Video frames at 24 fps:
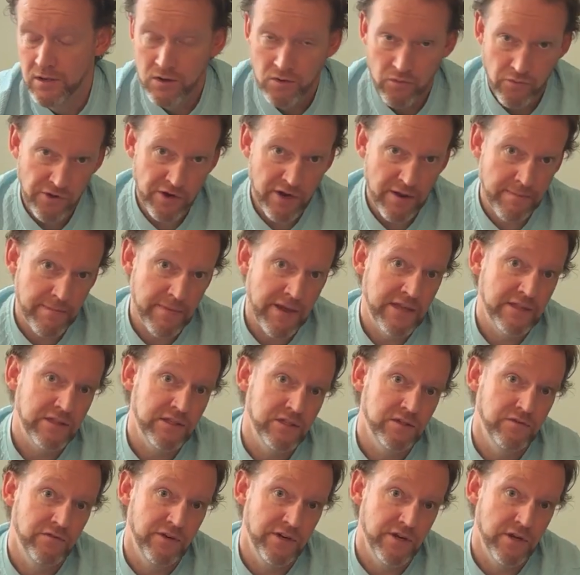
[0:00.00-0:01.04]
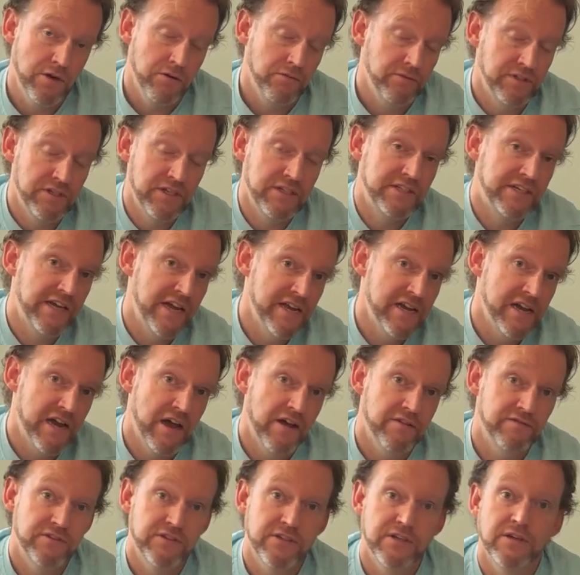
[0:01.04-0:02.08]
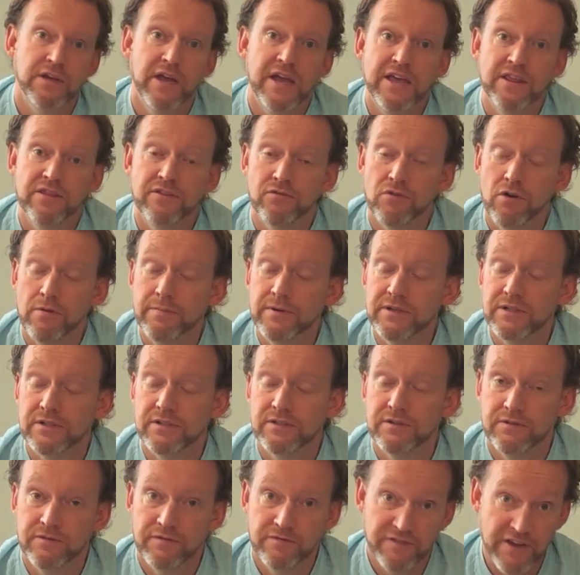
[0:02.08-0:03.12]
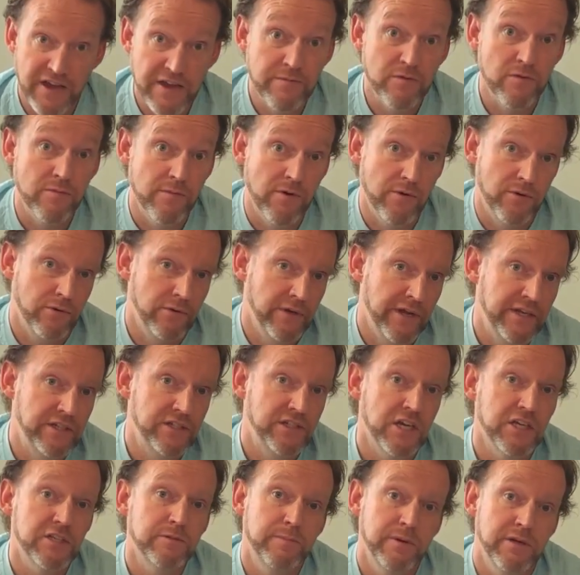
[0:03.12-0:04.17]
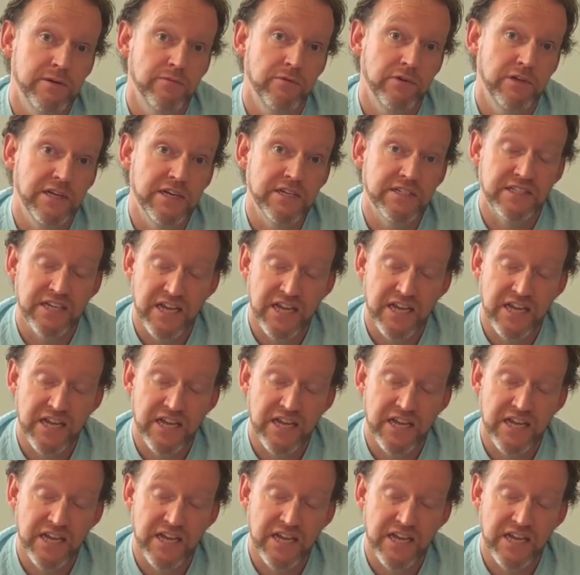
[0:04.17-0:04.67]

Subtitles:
When I made this video, it was a day after Anthropic's Fable model had just been released,